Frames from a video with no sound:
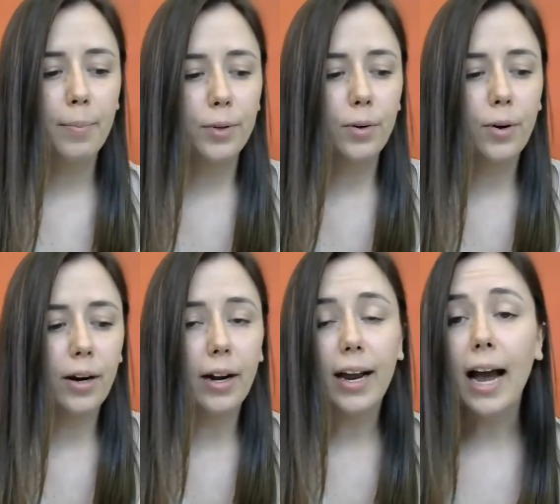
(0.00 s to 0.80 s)

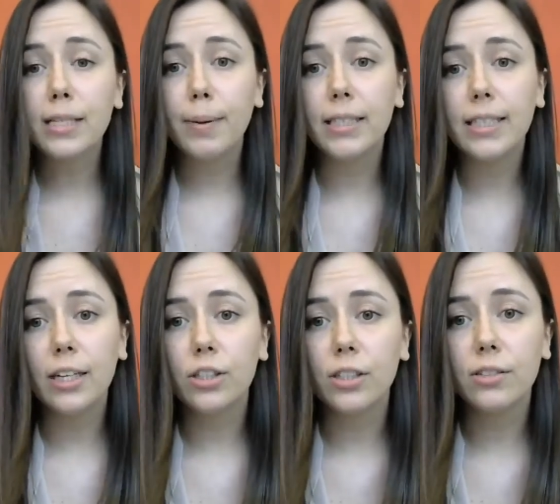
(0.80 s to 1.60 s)
your
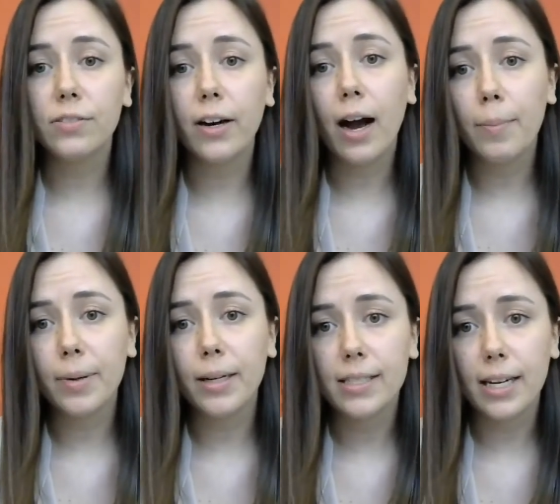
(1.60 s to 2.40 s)
expectations for
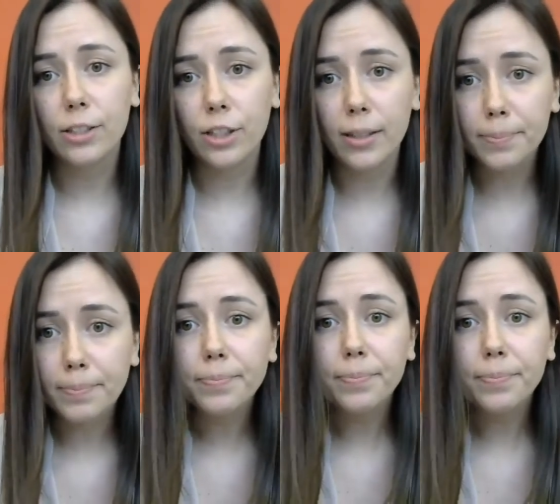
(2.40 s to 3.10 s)
compensation.